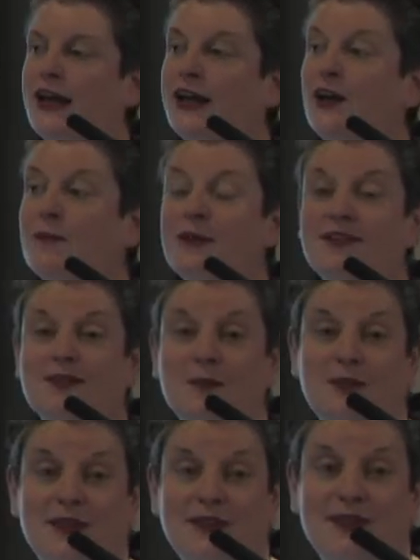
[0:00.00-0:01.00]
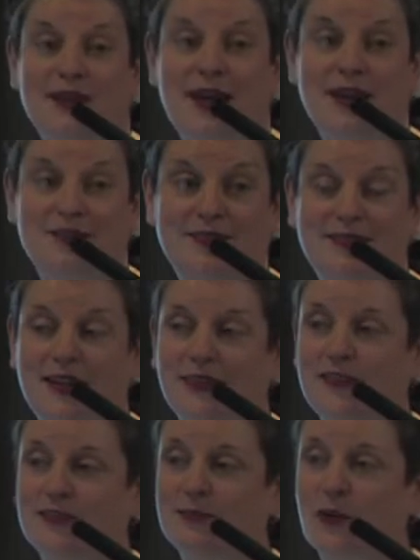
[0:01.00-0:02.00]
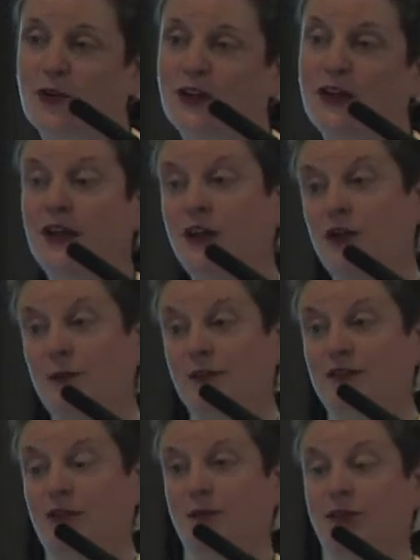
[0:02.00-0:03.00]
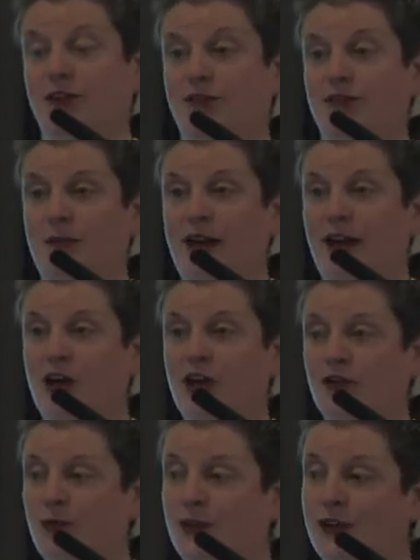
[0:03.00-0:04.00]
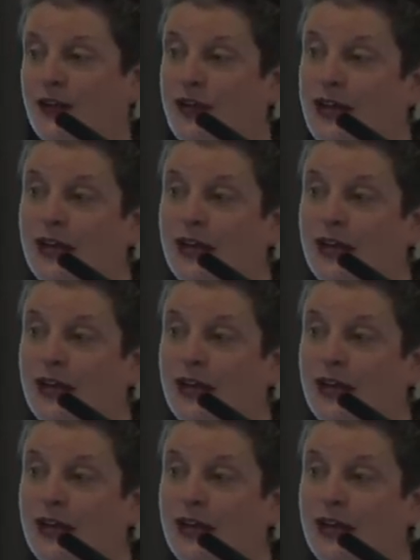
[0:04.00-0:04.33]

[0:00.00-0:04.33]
It could be something that I have said this morning. It could be something from my artwork.